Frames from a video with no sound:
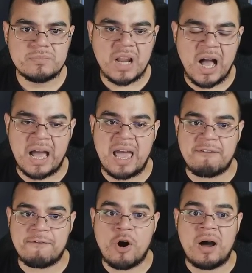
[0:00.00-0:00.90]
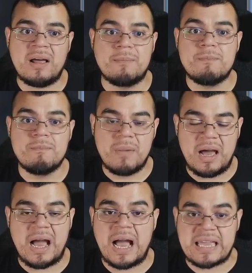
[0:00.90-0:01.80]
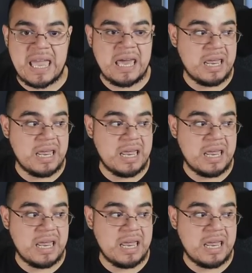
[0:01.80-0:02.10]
FR. Again,